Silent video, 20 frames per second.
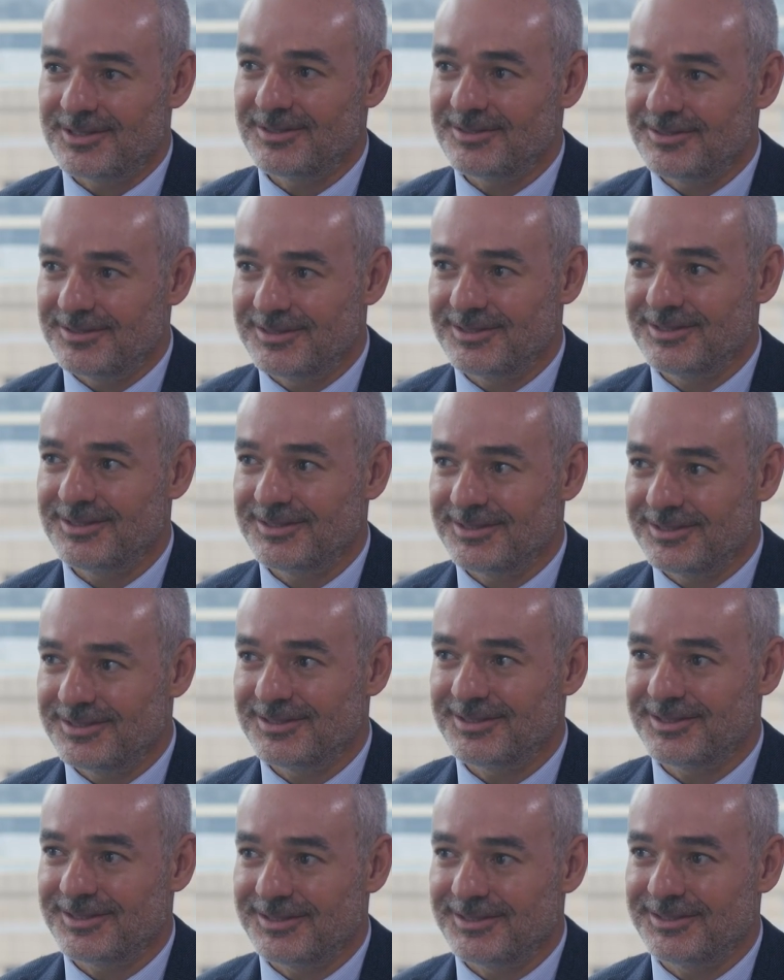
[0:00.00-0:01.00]
I think
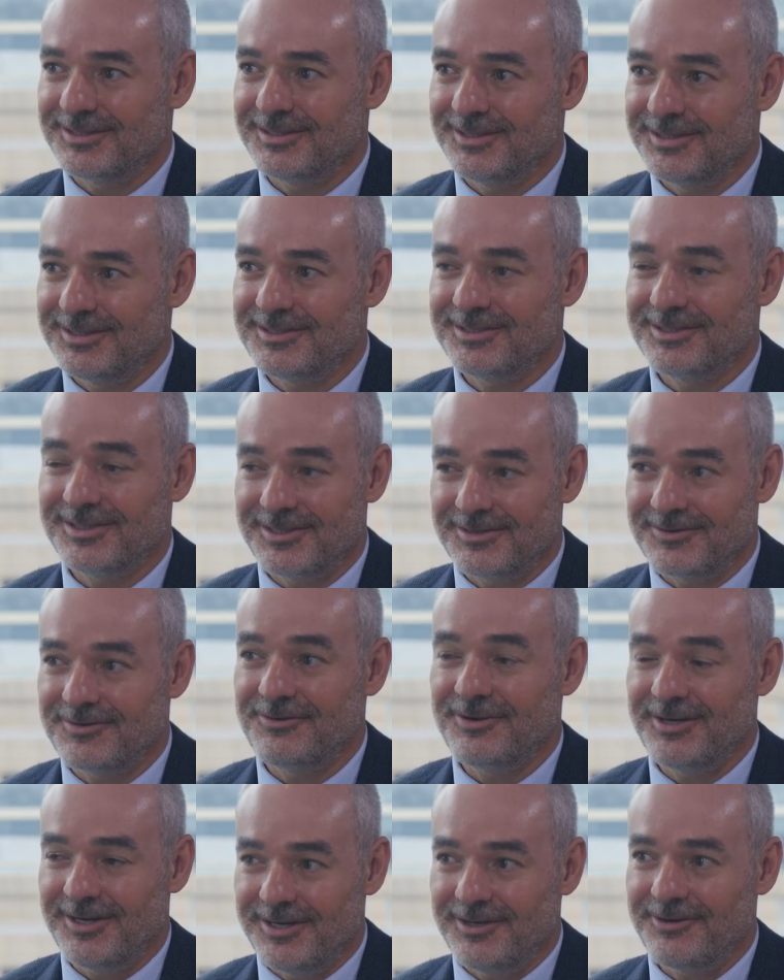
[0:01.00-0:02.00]
it's a
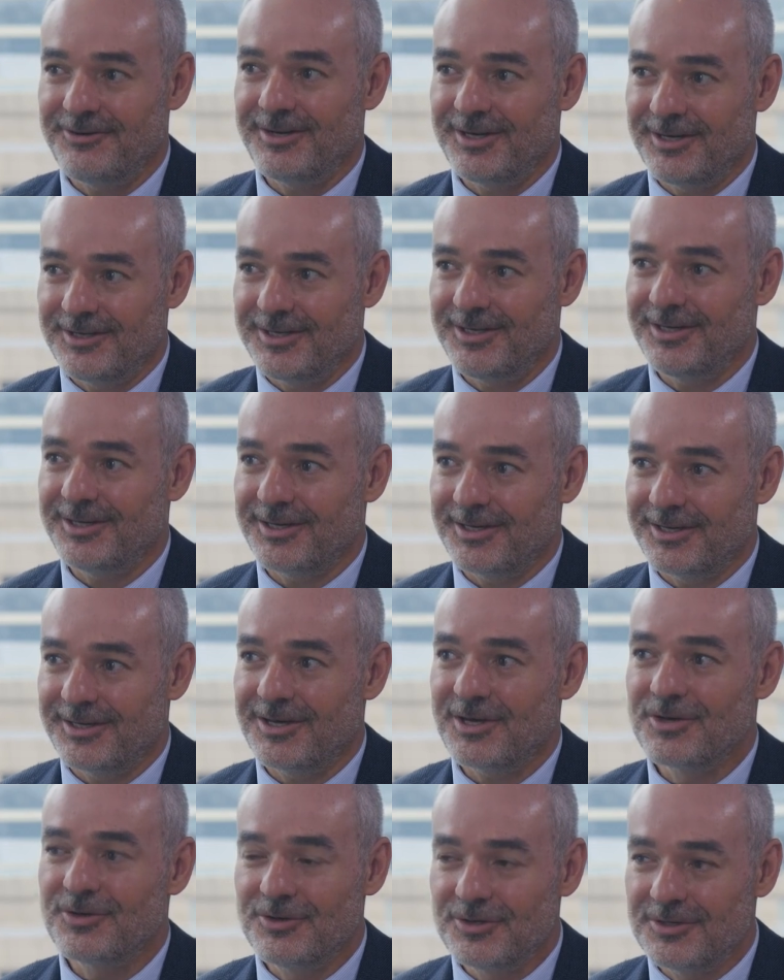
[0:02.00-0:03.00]
really, really
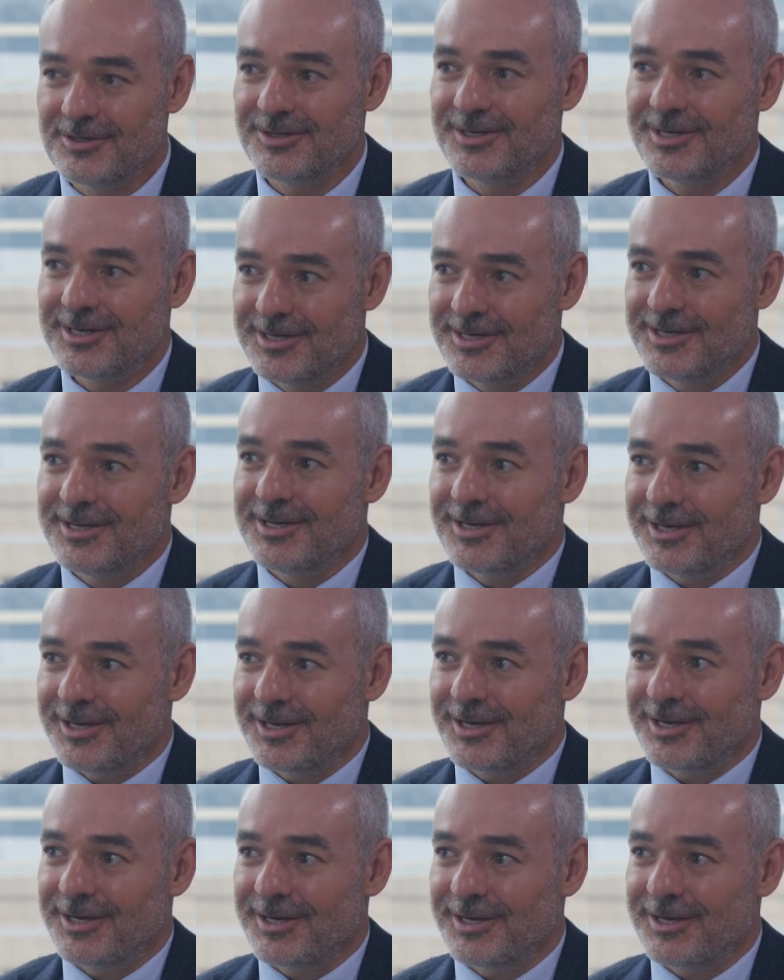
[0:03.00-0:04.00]
a good,
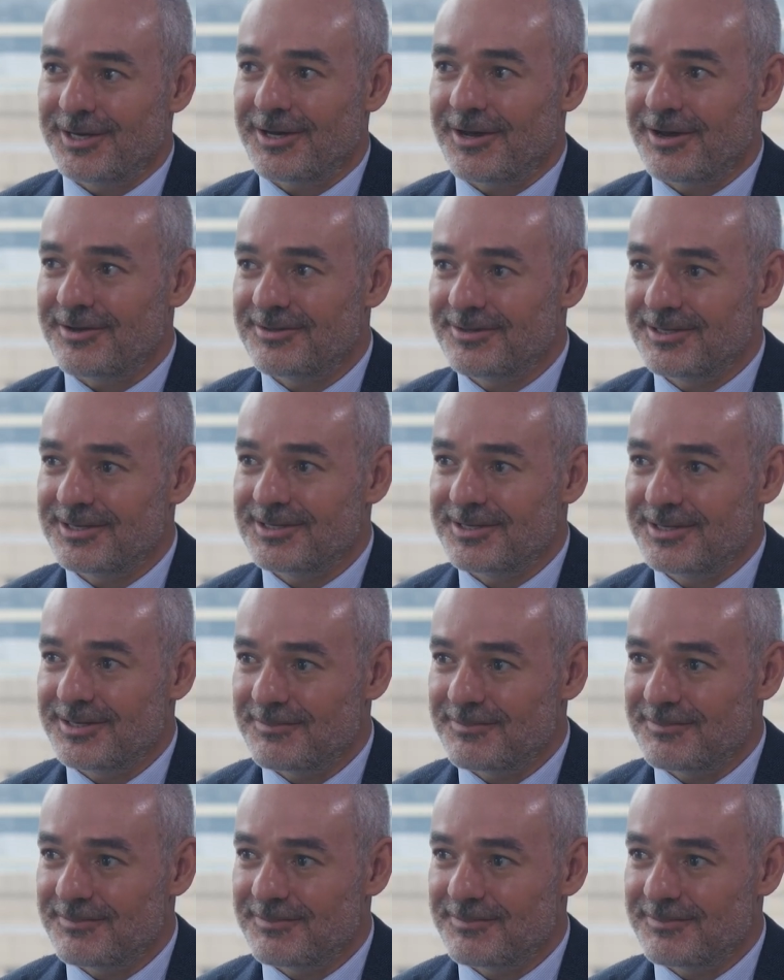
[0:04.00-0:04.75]
I think,